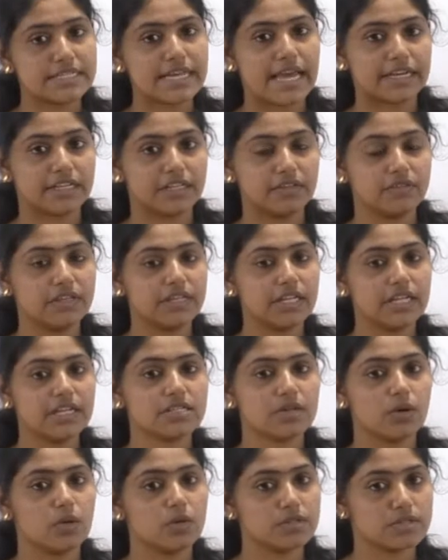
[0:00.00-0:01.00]
activity
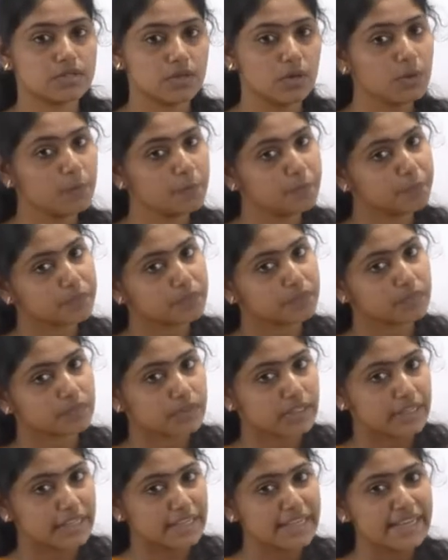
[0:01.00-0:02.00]
is also
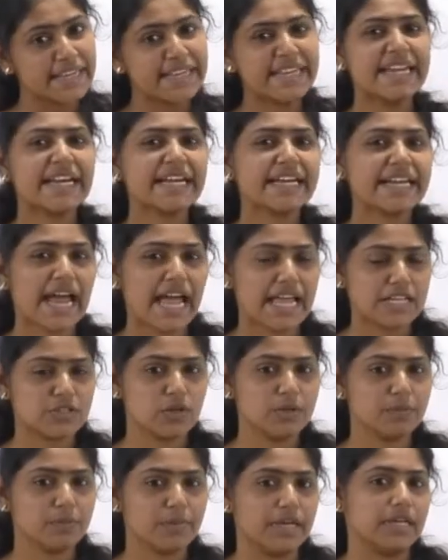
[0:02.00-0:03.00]
in a
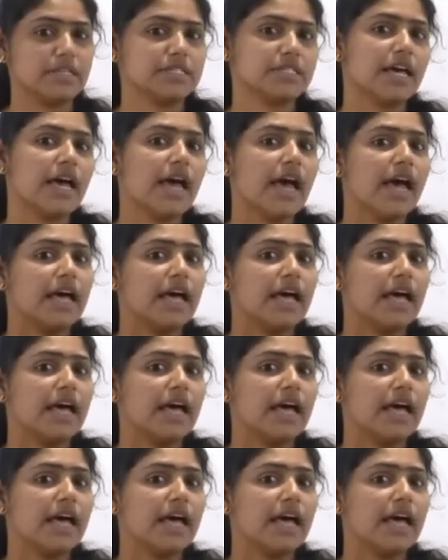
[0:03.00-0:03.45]
gradual pace.